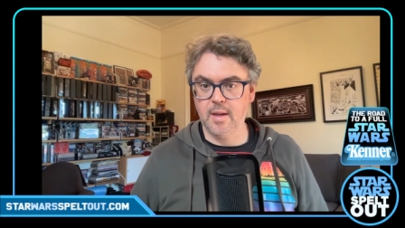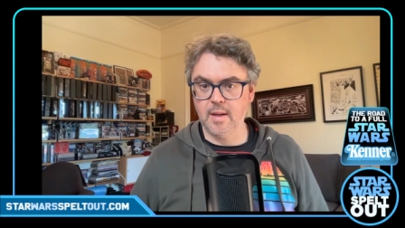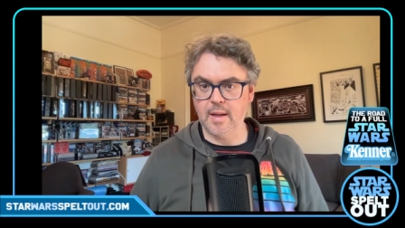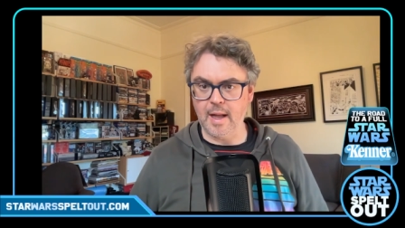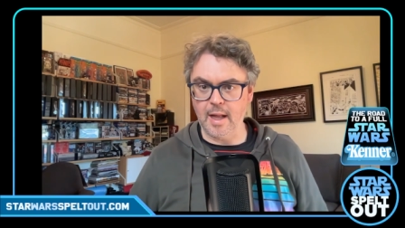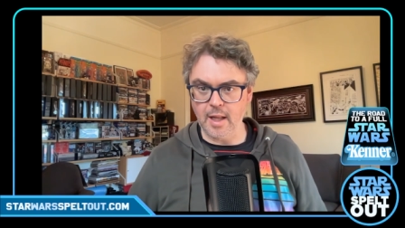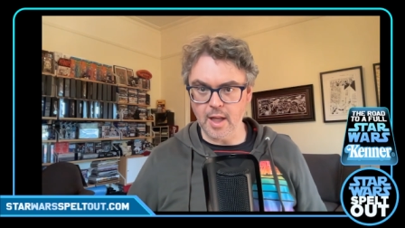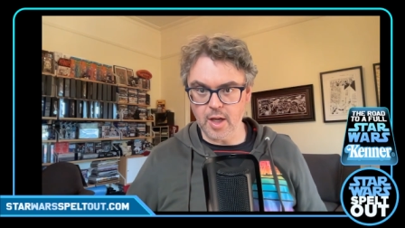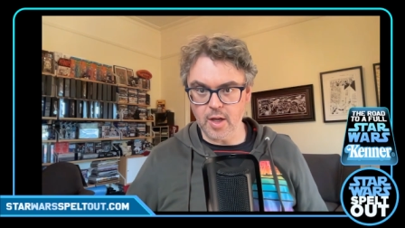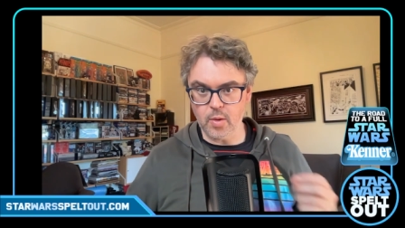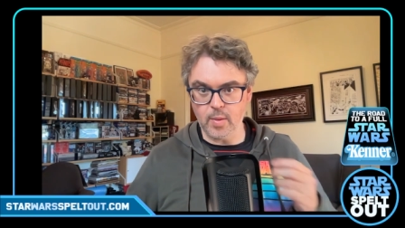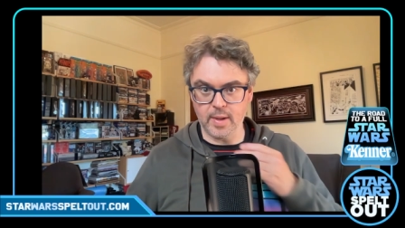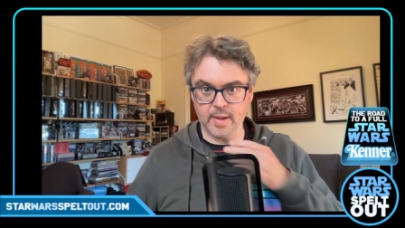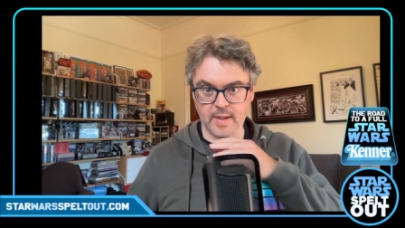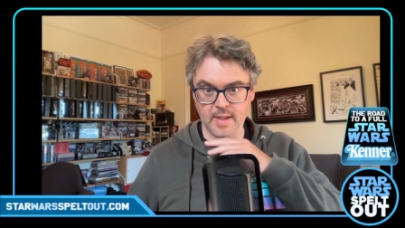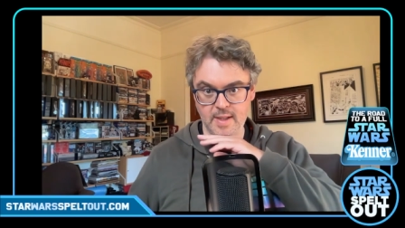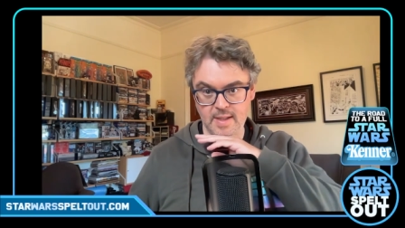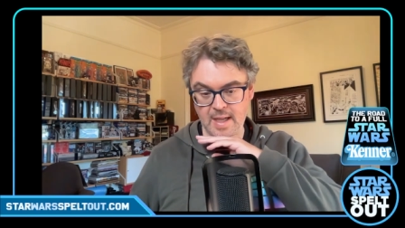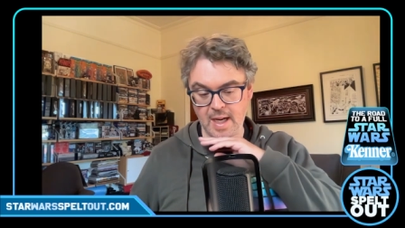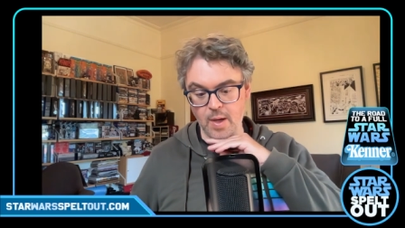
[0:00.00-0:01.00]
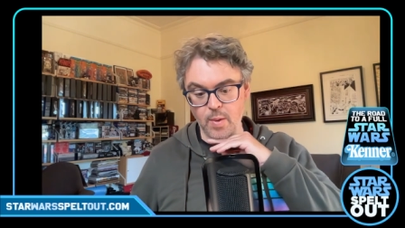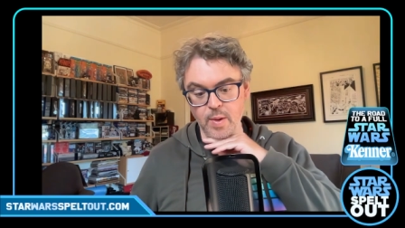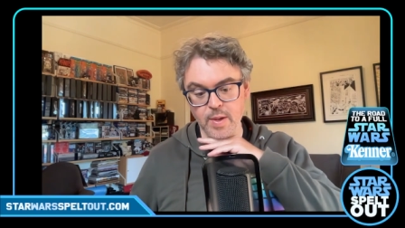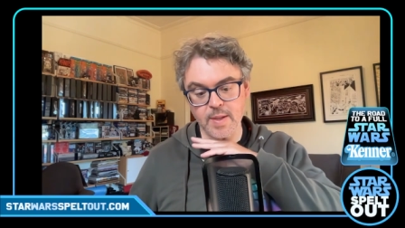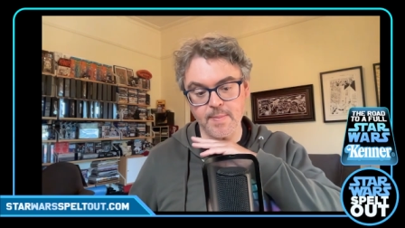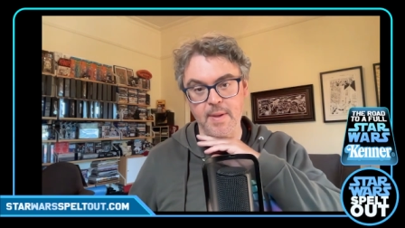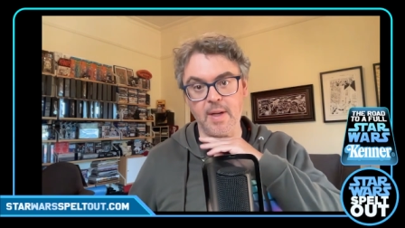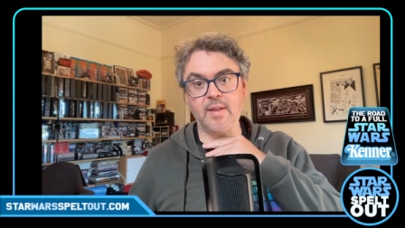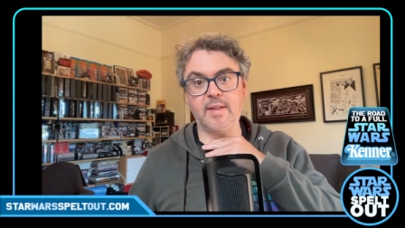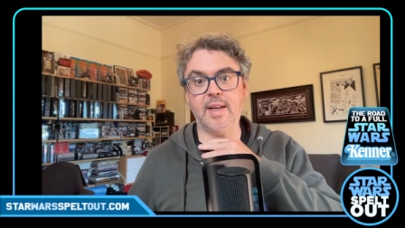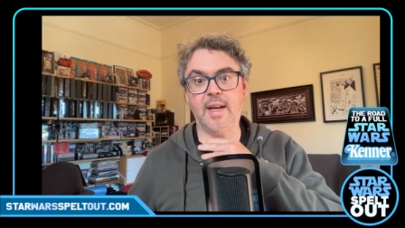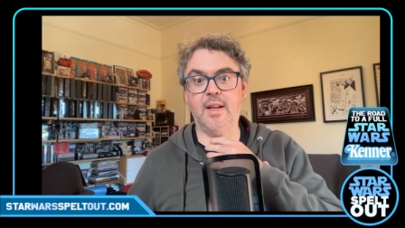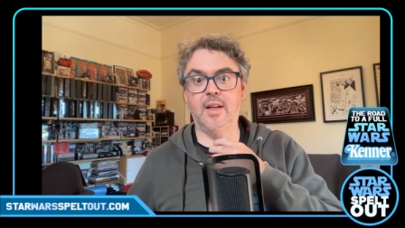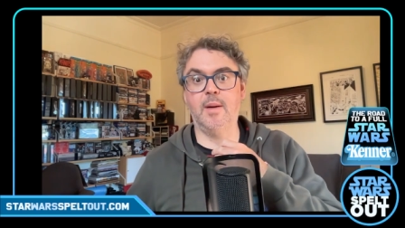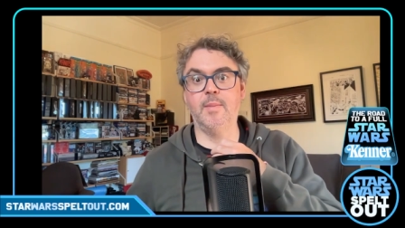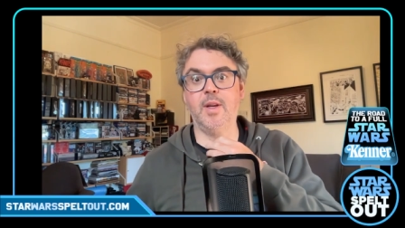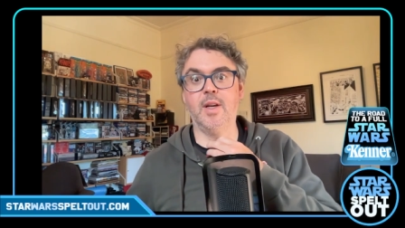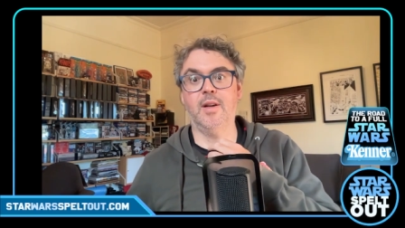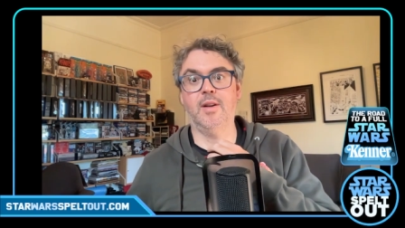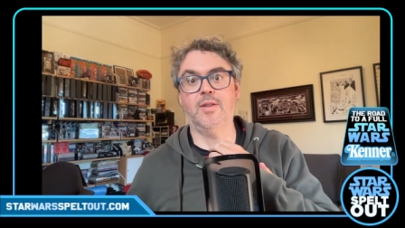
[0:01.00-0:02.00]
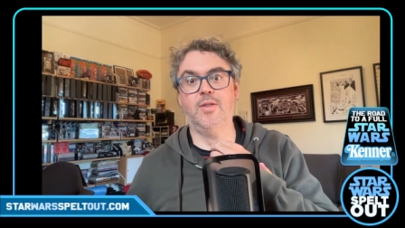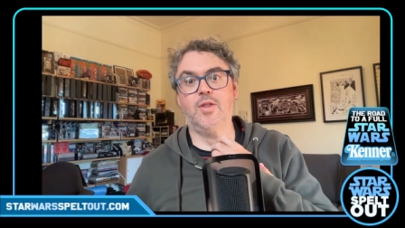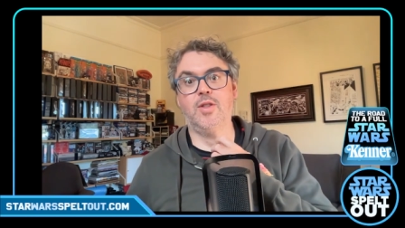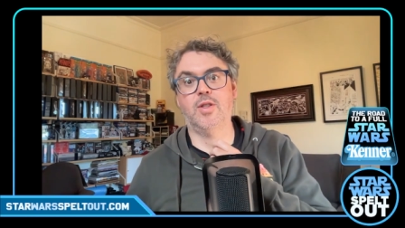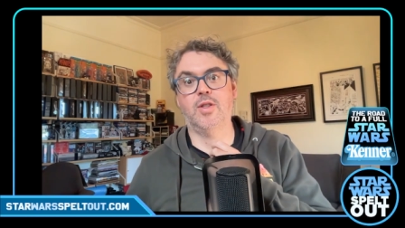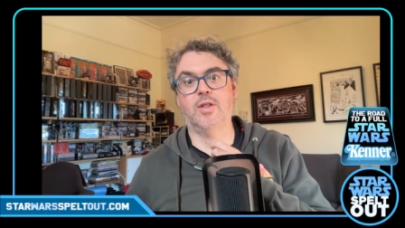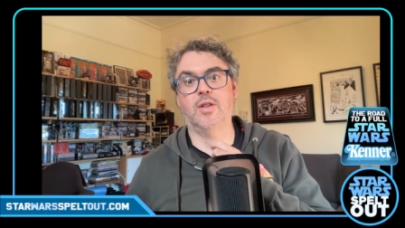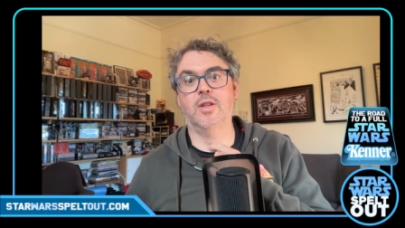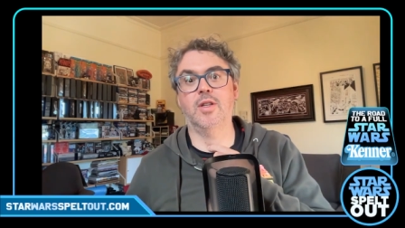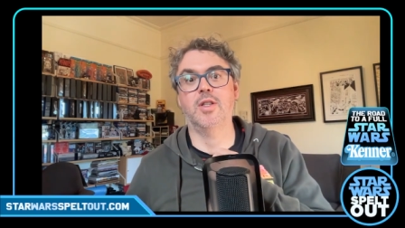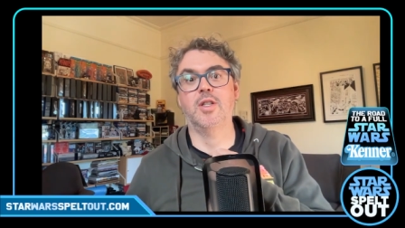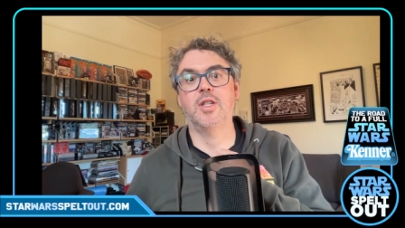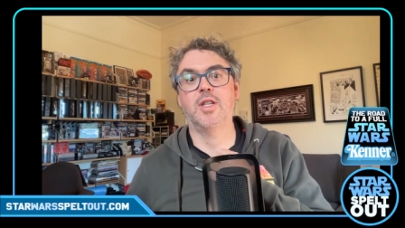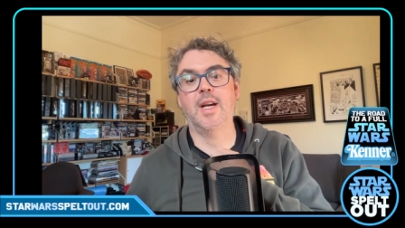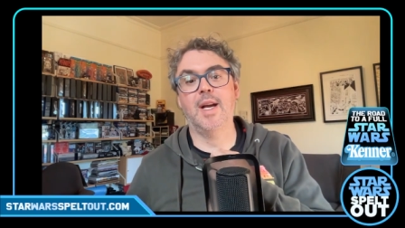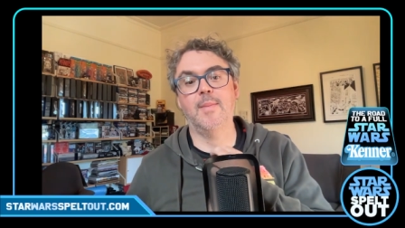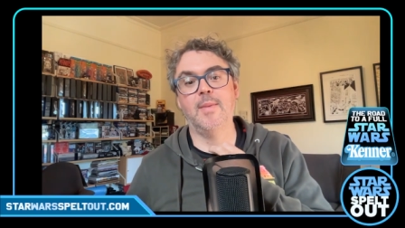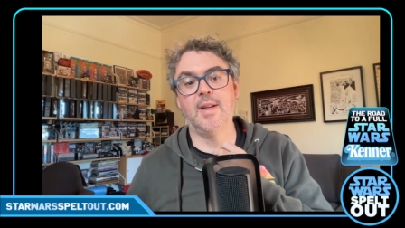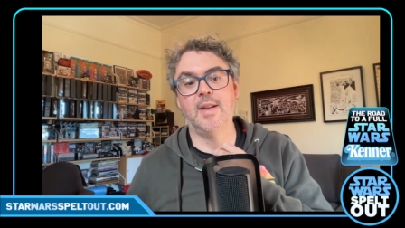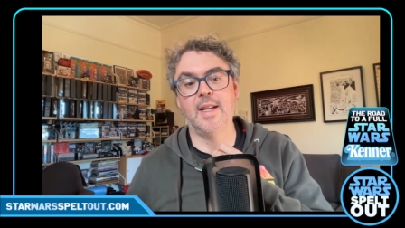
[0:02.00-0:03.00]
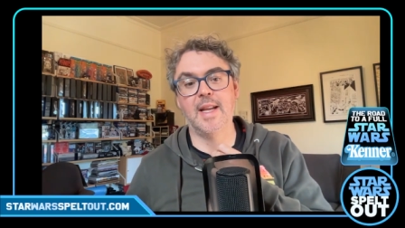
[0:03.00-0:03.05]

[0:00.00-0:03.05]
Hello, welcome to Star Wars Spelt Out. I'm your host Josh Chapman,